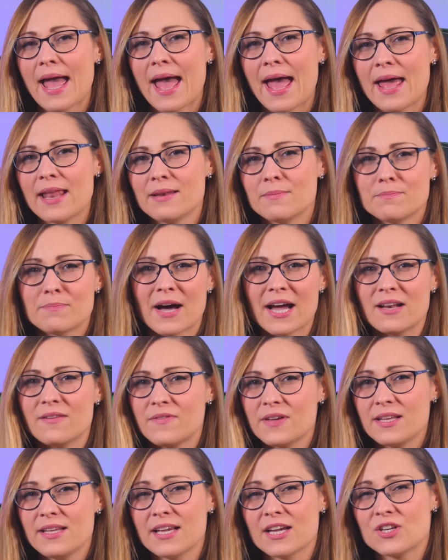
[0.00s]
and buy
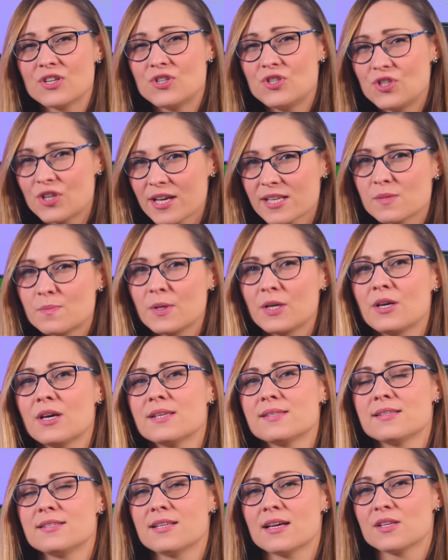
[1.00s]
NVIDIA just
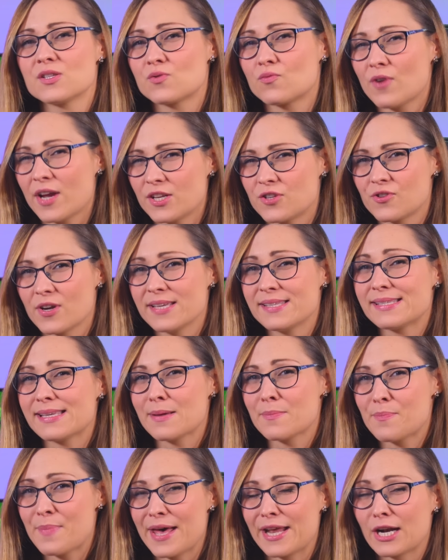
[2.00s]
because it does ray
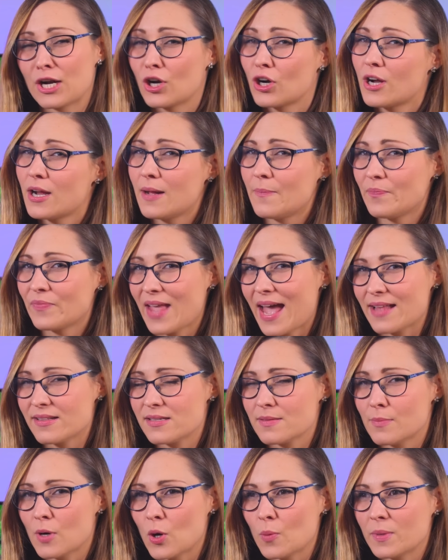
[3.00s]
tracing better
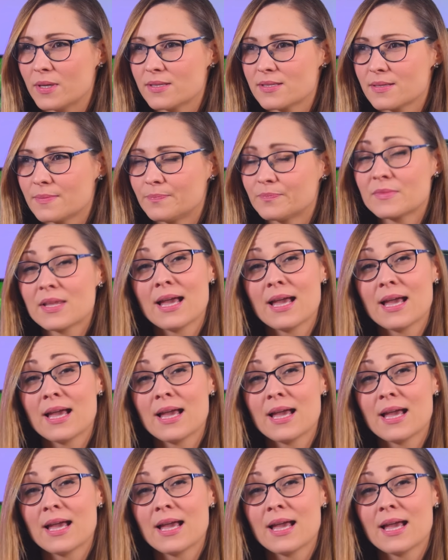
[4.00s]
at the moment.